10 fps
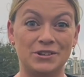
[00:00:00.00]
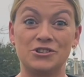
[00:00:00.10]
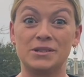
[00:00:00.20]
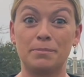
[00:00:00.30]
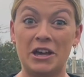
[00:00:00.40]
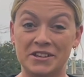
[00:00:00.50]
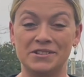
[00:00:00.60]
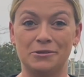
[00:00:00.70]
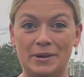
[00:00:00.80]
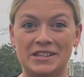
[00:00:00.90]
which is a
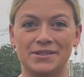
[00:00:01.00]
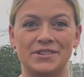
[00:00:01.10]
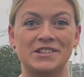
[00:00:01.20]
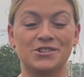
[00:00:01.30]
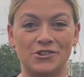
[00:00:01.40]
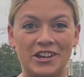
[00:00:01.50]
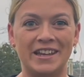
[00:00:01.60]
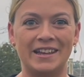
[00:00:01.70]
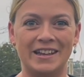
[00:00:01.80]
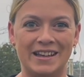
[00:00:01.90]
personal best for the
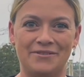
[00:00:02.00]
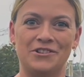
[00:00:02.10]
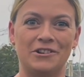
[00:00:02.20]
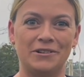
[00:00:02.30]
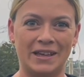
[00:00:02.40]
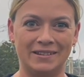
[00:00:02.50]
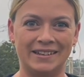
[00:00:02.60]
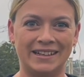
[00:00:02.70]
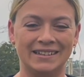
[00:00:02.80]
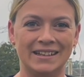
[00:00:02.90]
striking 11-year-old
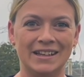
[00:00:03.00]
gelding.